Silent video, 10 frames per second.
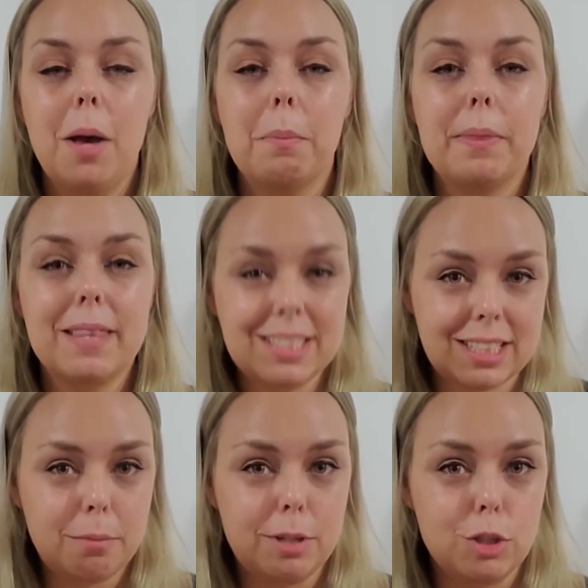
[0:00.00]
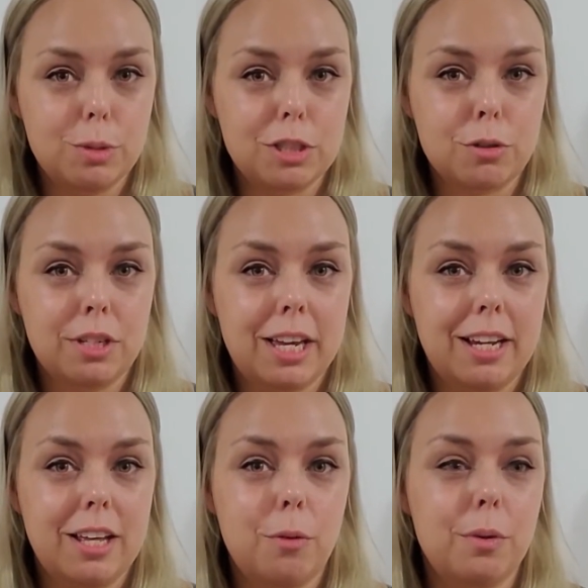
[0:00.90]
But this image was
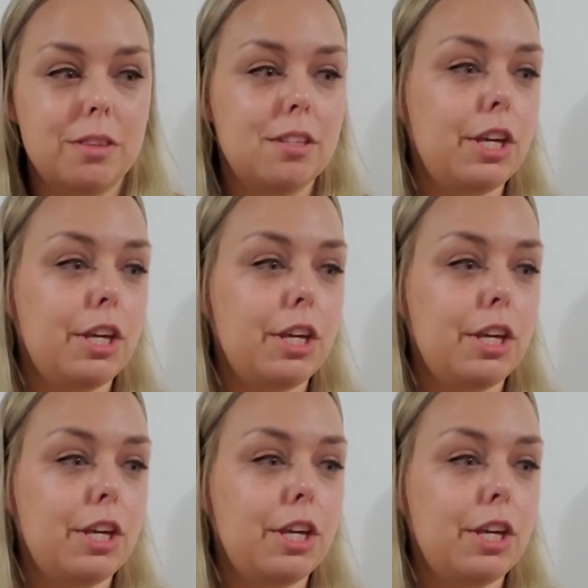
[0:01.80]
created with the